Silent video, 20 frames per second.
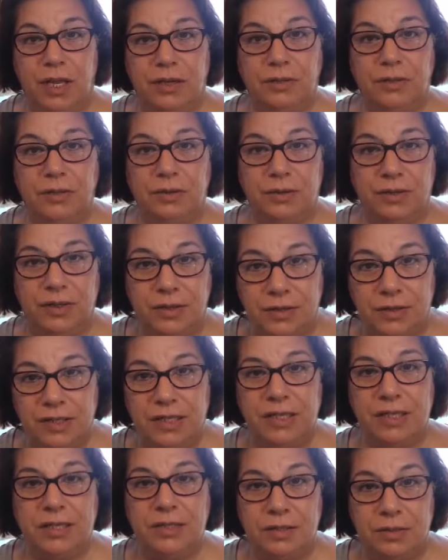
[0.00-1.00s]
tend to their
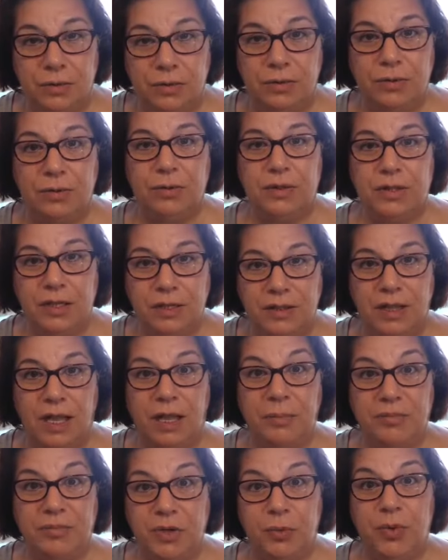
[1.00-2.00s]
needs all the
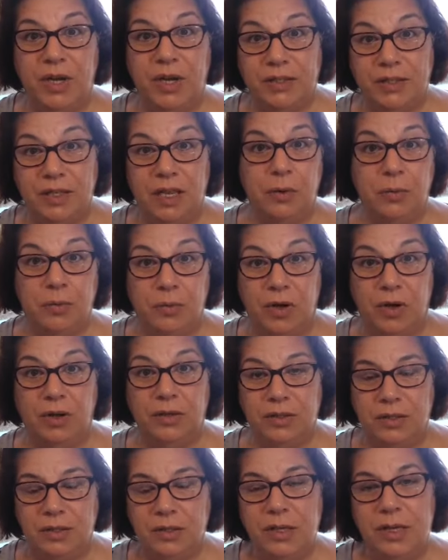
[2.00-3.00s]
time the way they
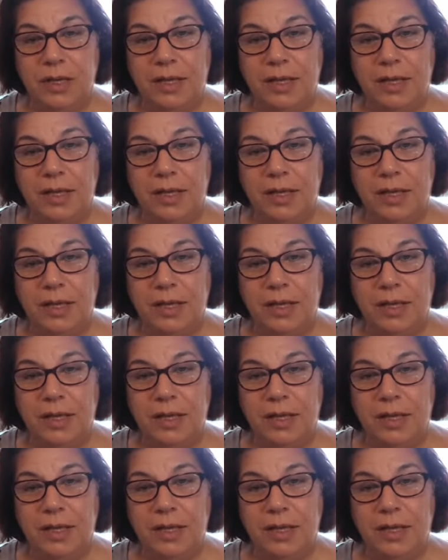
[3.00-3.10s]
want.